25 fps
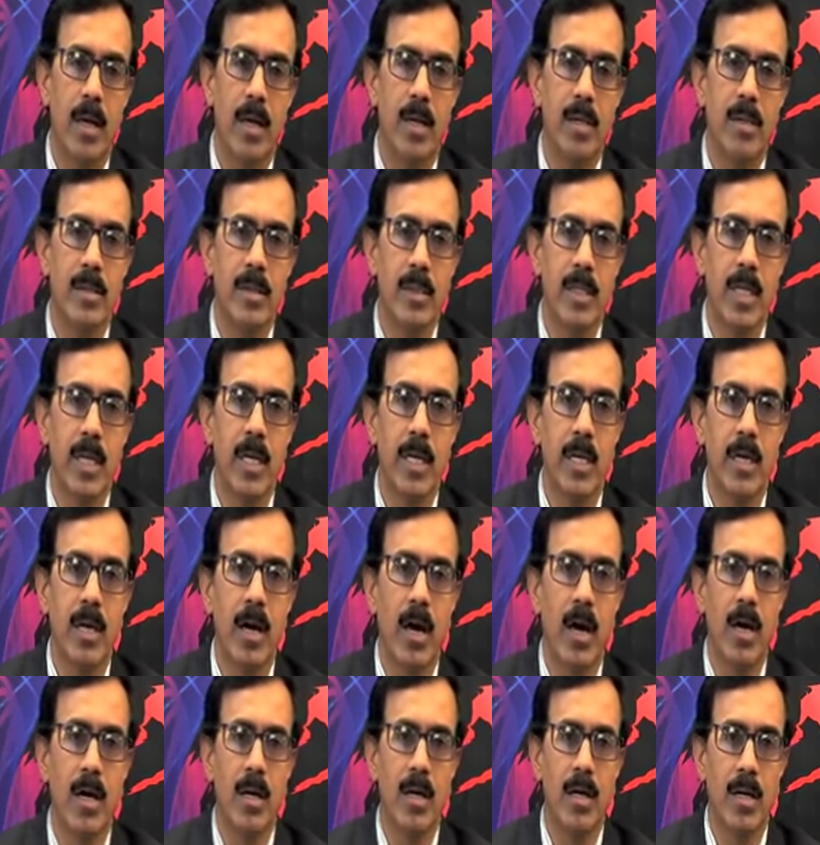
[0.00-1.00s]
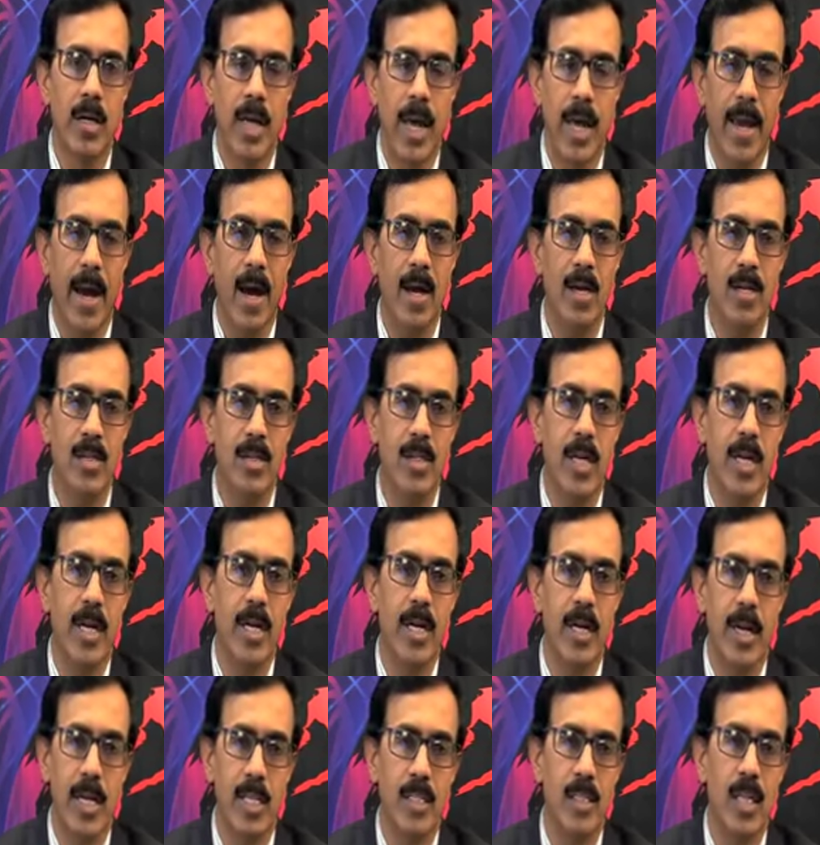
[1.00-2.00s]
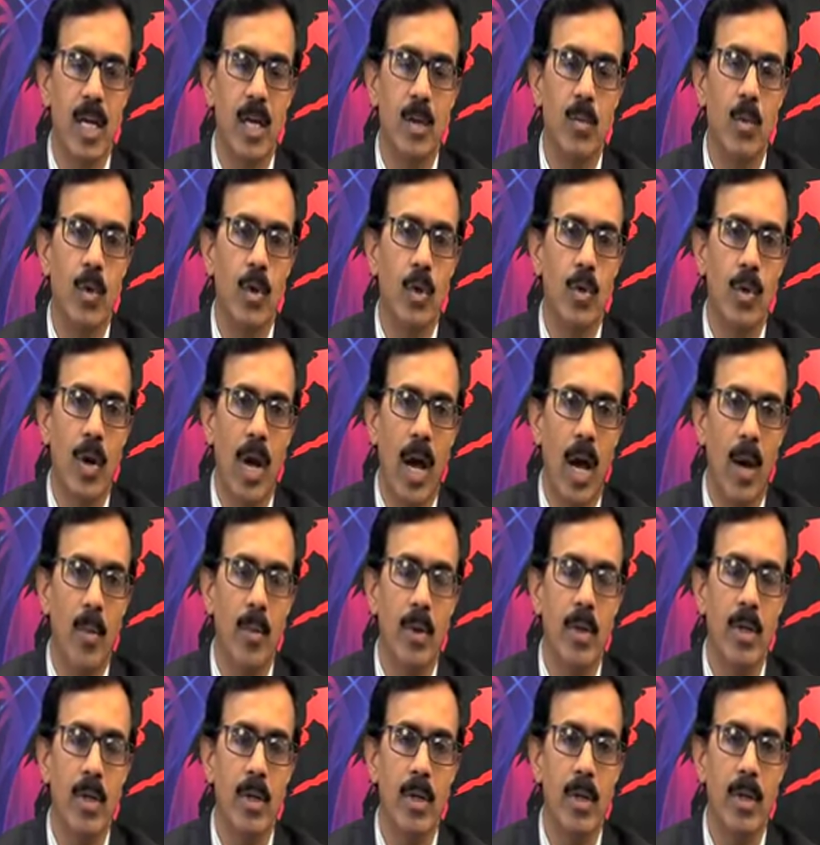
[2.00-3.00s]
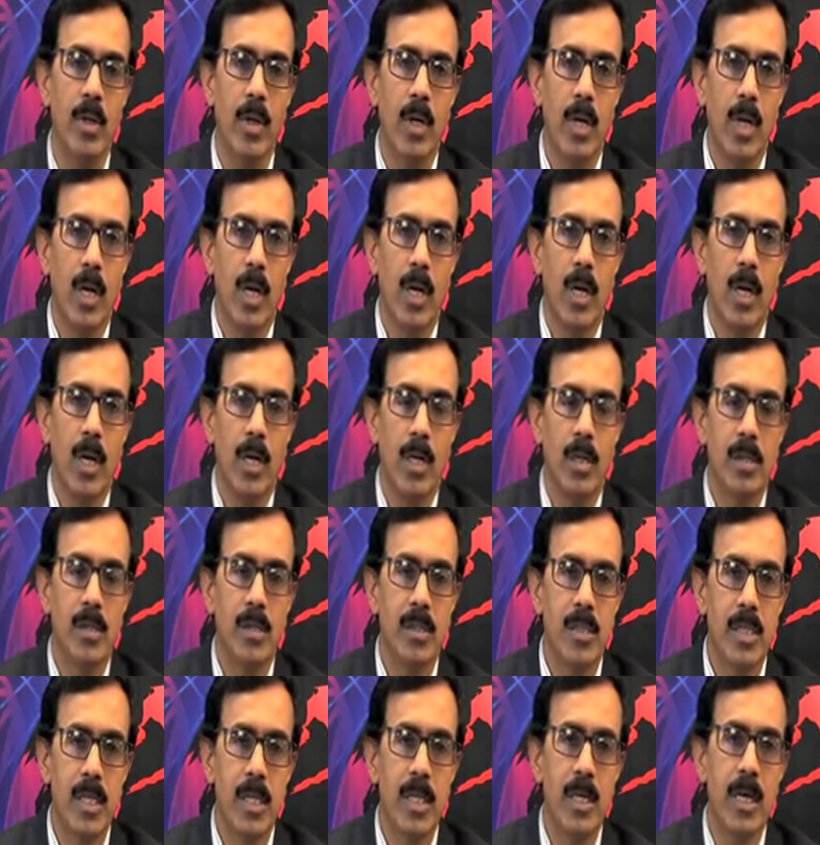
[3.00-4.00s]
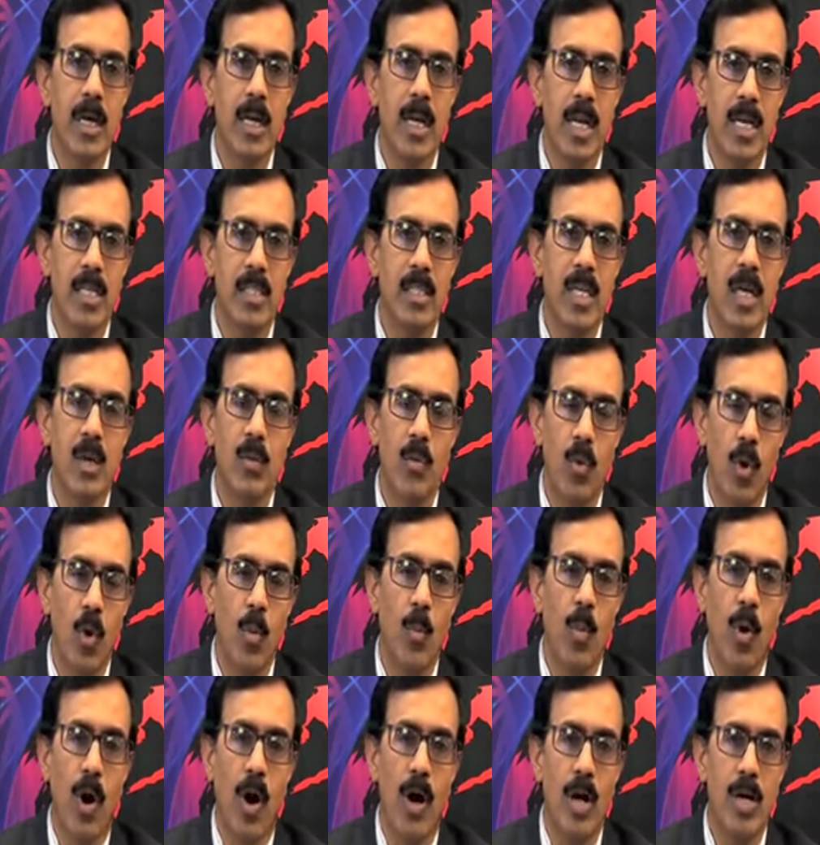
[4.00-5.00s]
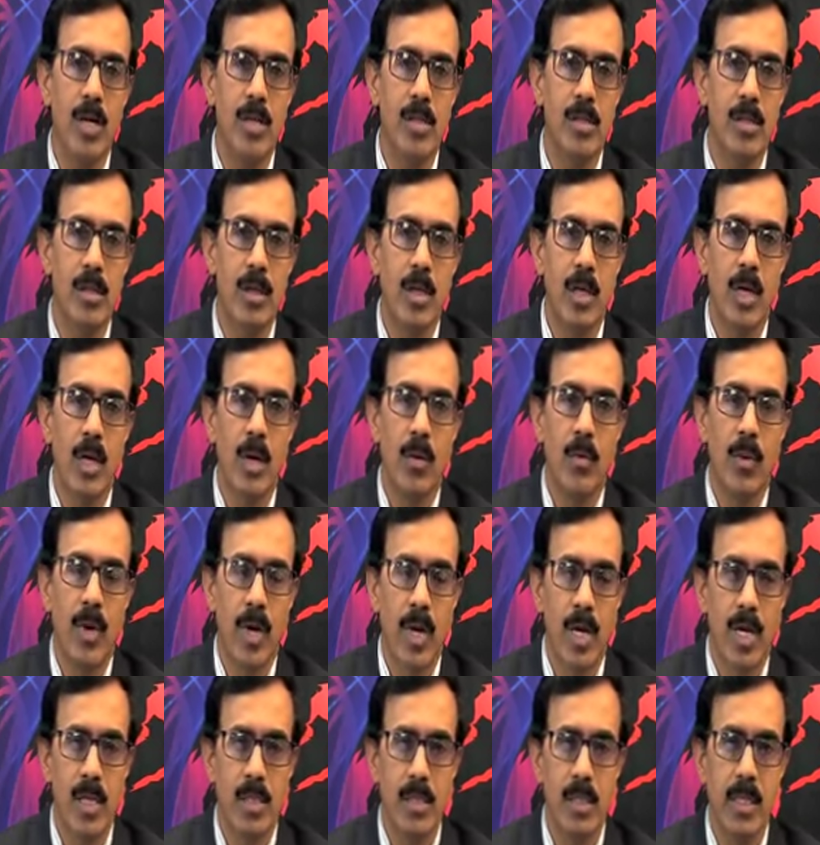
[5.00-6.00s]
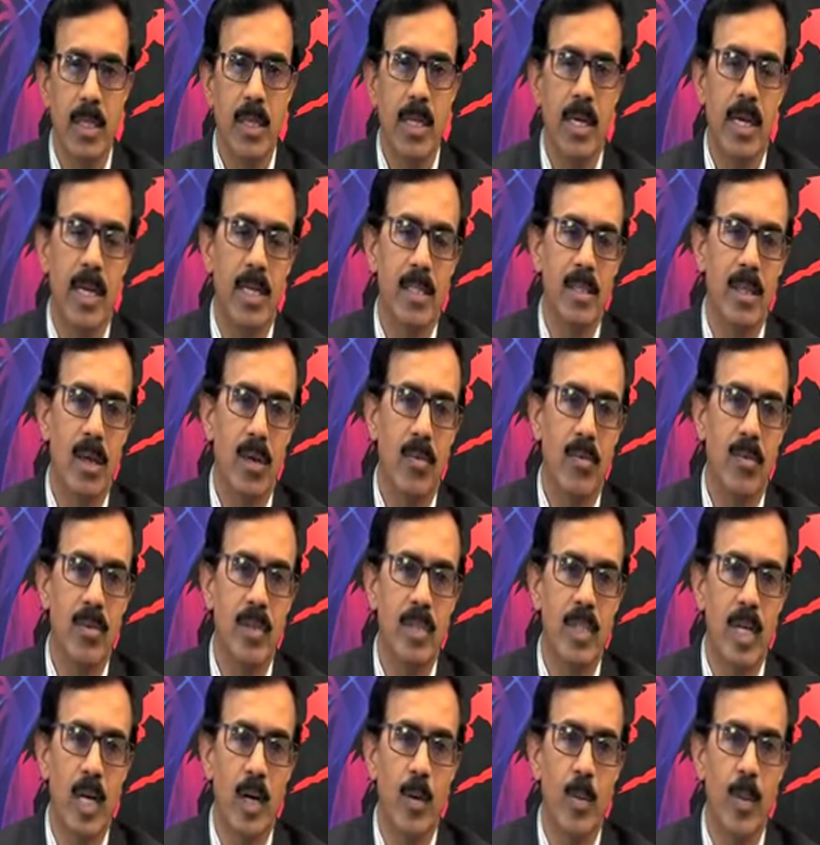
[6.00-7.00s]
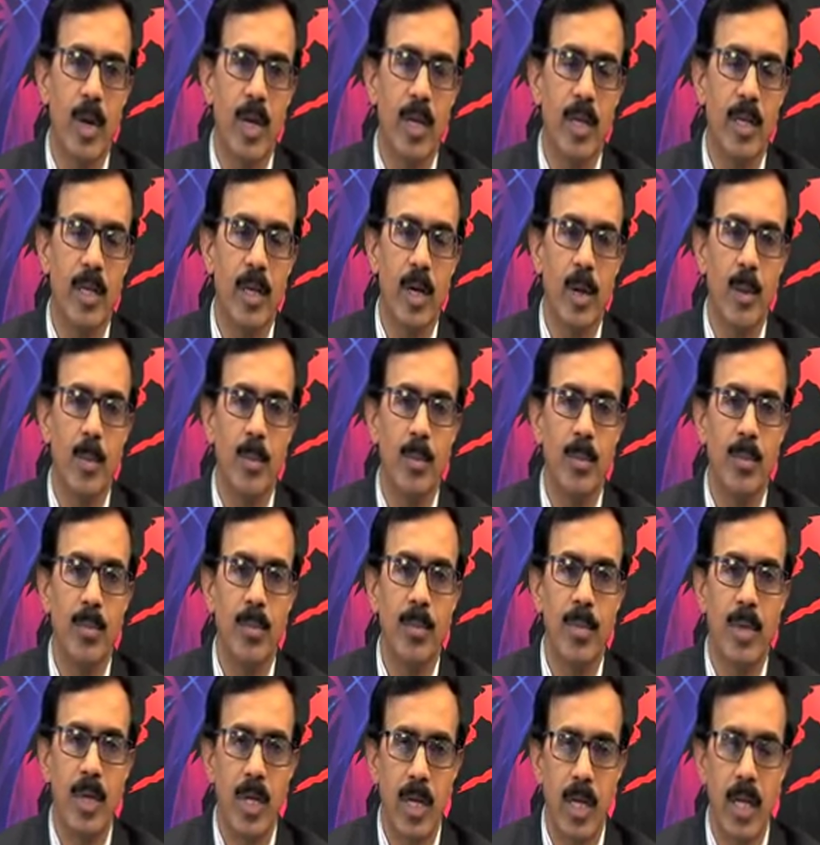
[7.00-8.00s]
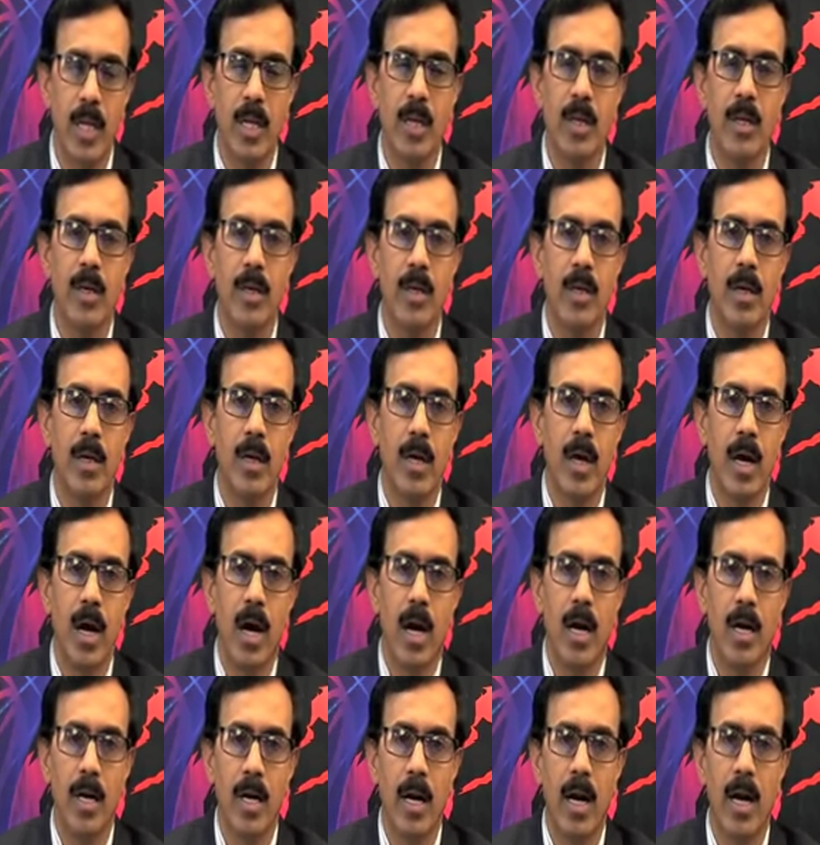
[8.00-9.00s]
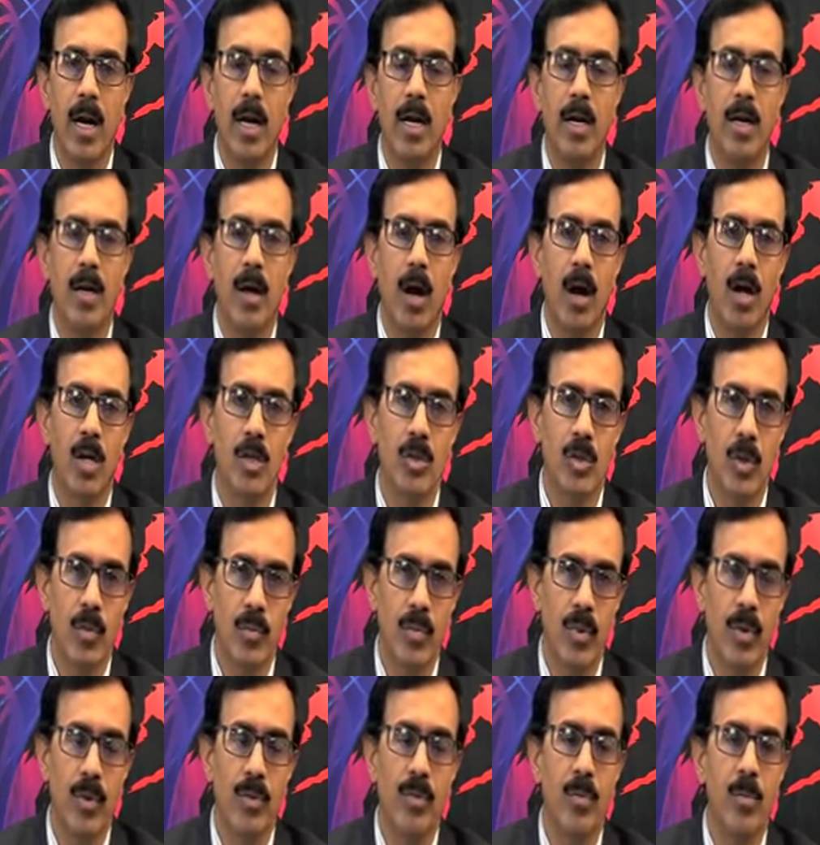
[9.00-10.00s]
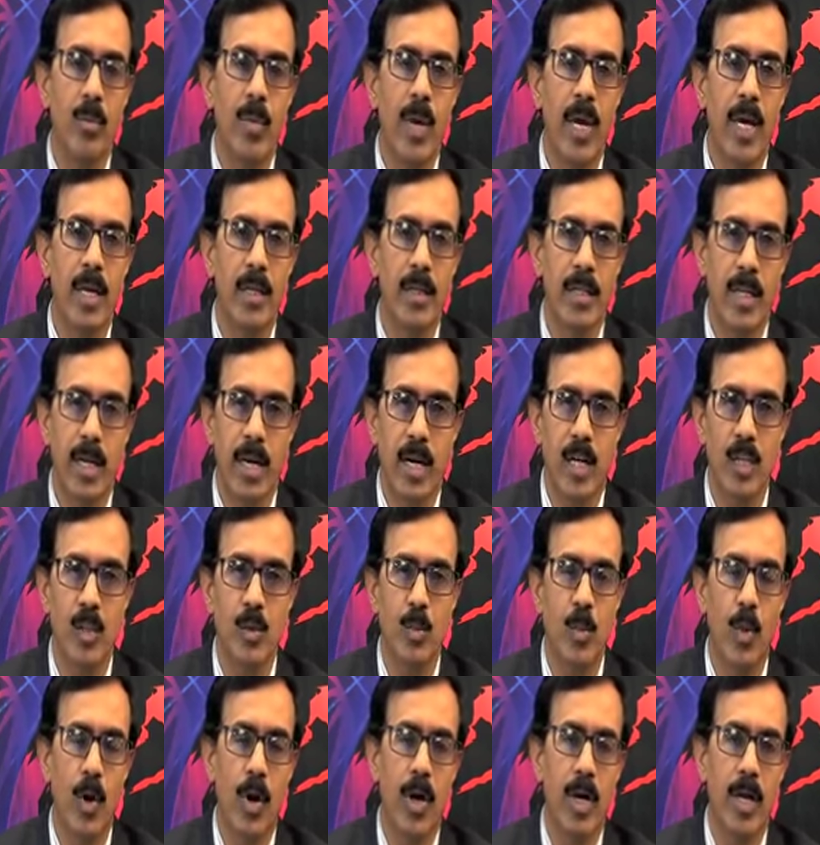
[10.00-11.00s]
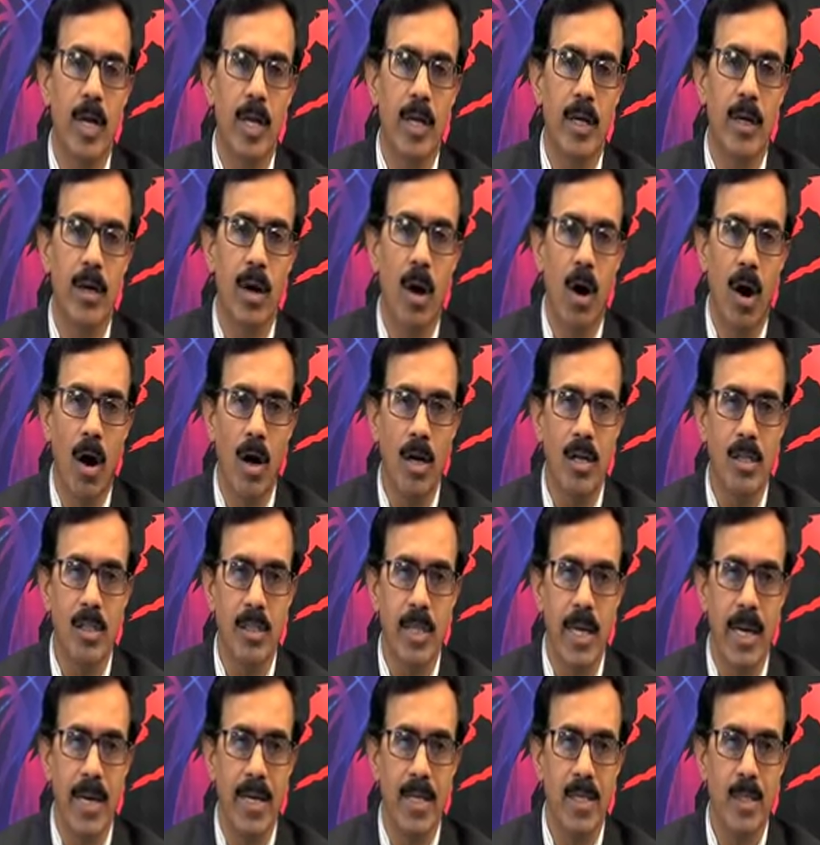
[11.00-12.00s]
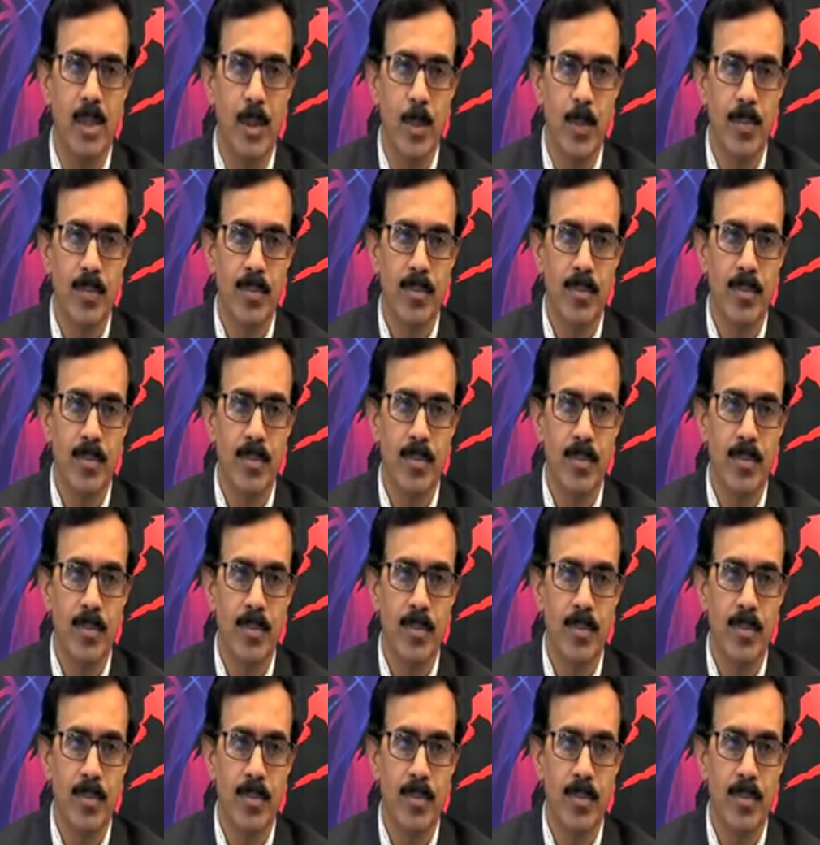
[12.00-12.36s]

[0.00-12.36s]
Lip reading: silicon dioxide SiO2 having single SiO bonds, whereas in case of germanium, tin and lead also we make the corresponding oxides.